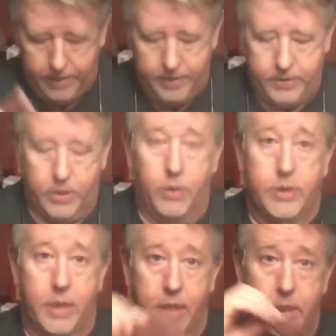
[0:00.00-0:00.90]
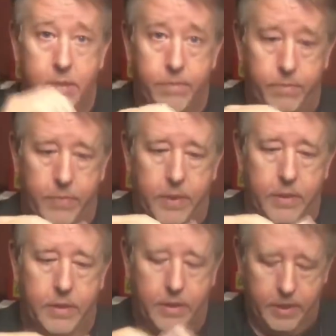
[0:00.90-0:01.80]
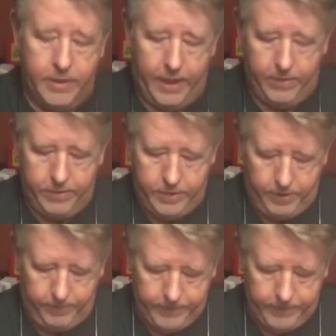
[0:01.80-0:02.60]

This goes into this container too.